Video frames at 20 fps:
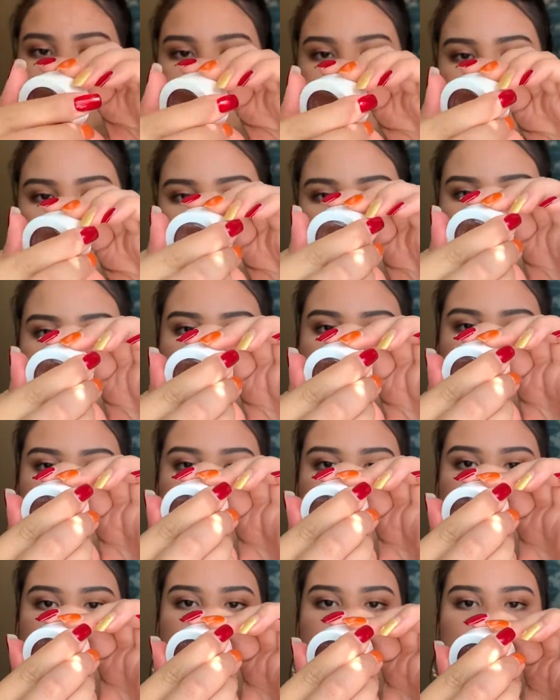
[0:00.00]
This is
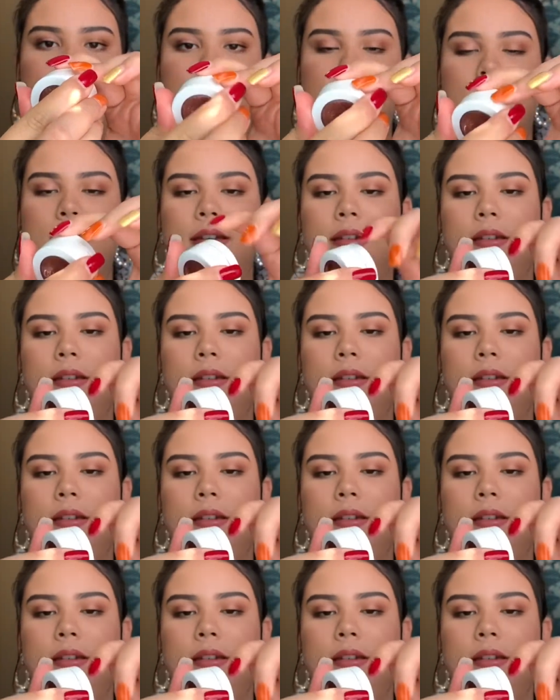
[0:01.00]
a